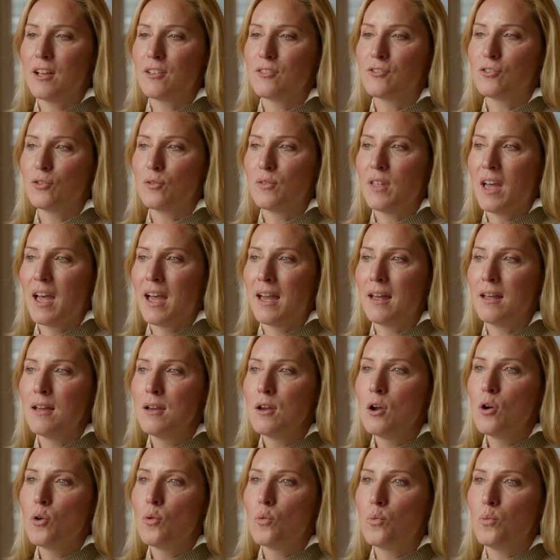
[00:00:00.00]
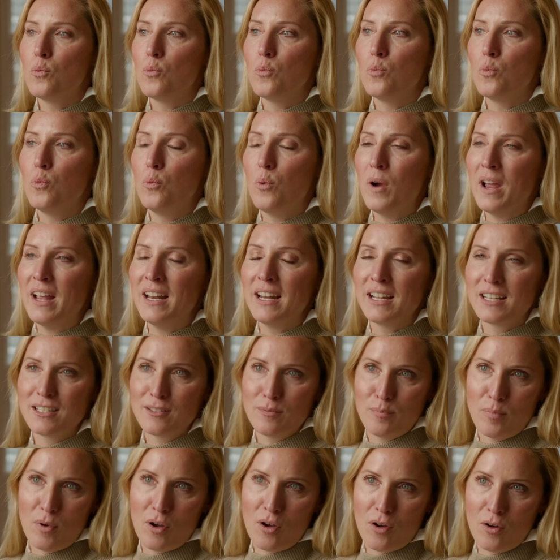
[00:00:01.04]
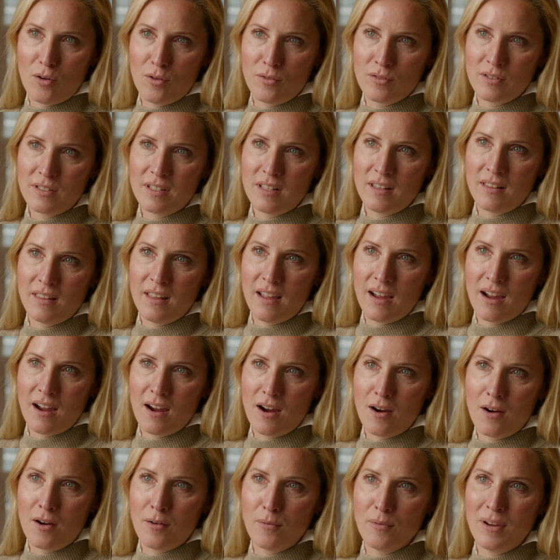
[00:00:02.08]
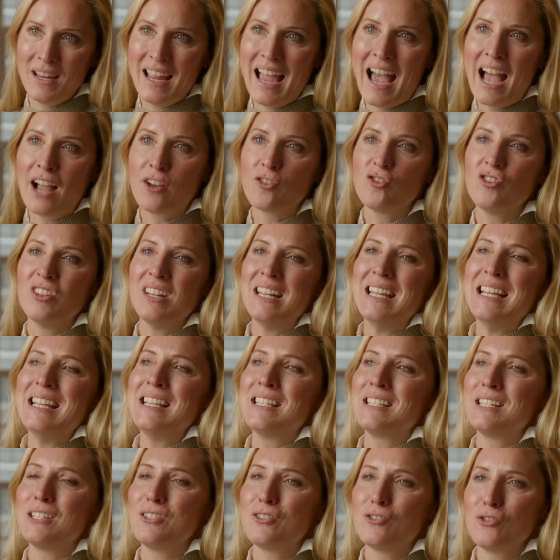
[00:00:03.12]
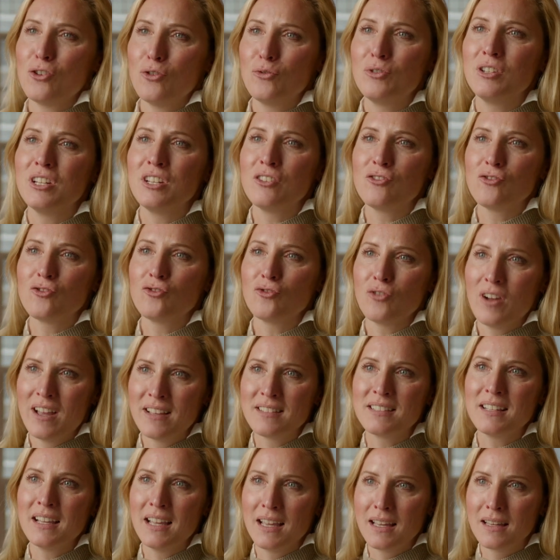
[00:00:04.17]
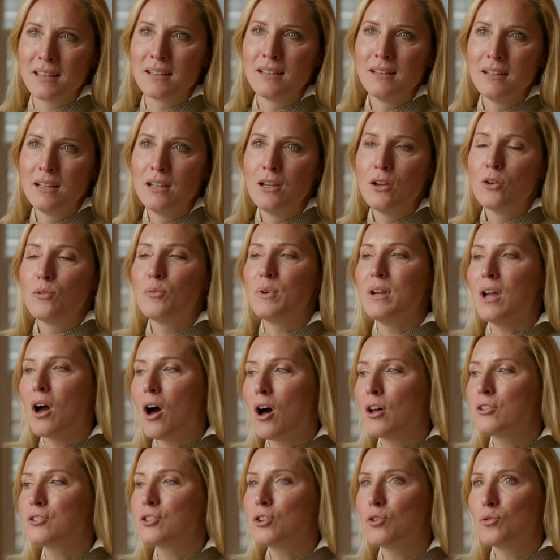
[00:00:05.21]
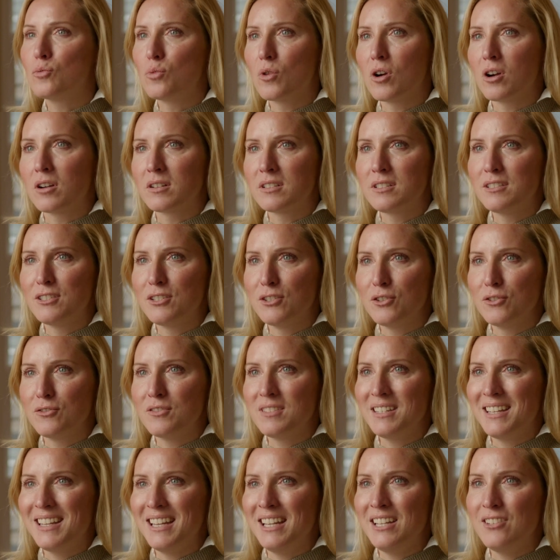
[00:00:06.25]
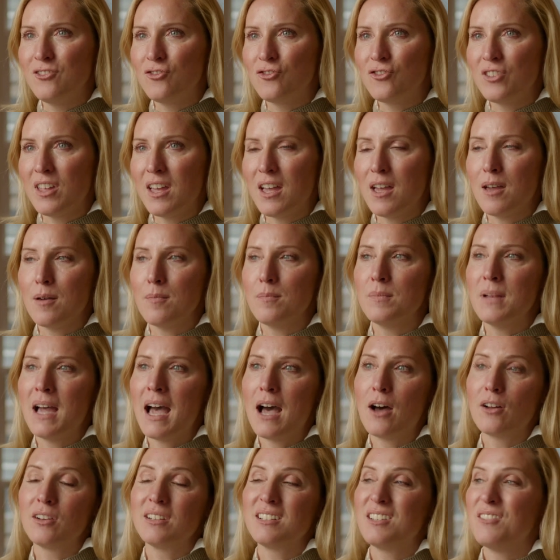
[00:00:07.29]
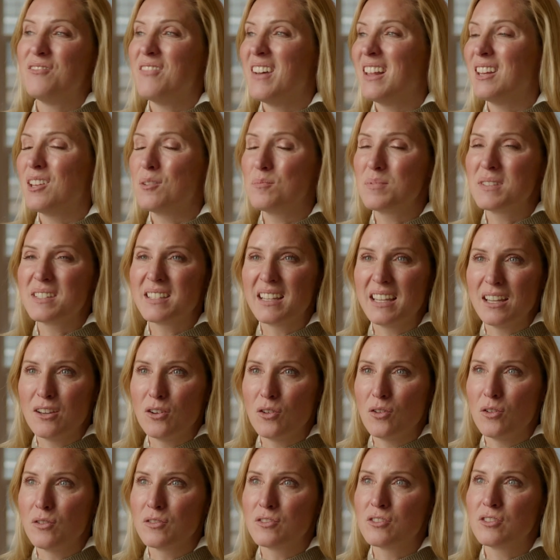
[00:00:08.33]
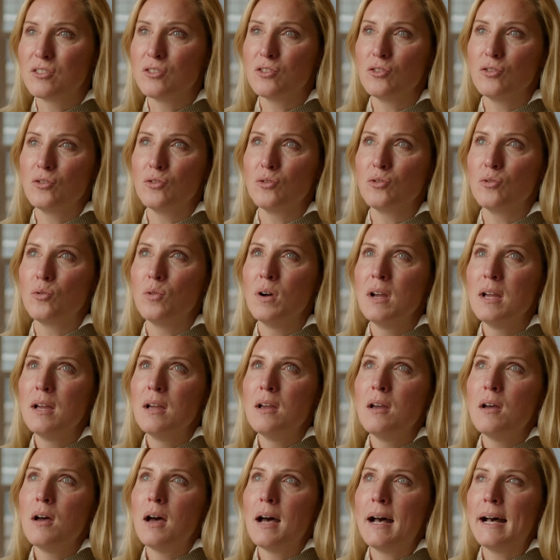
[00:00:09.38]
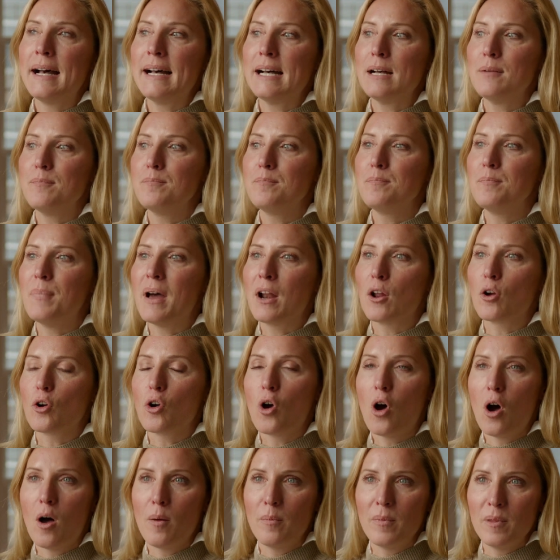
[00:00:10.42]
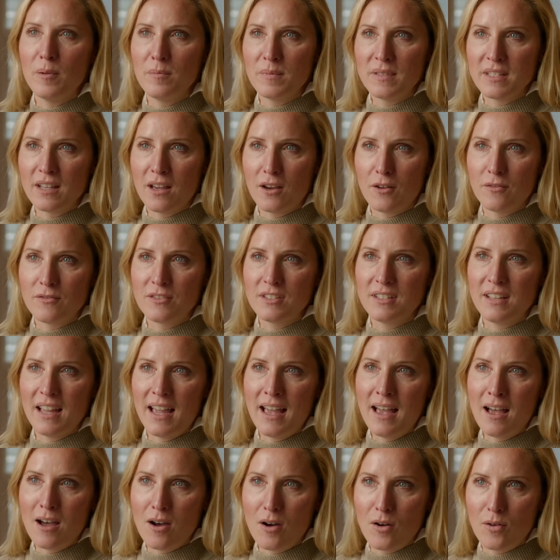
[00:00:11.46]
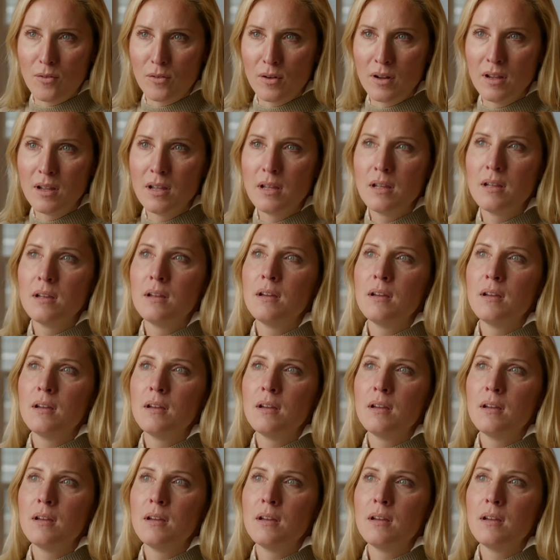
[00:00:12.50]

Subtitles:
so that when exposed, their reaction isn't so distressing. We also work to teach them how to develop skills to better calm themselves down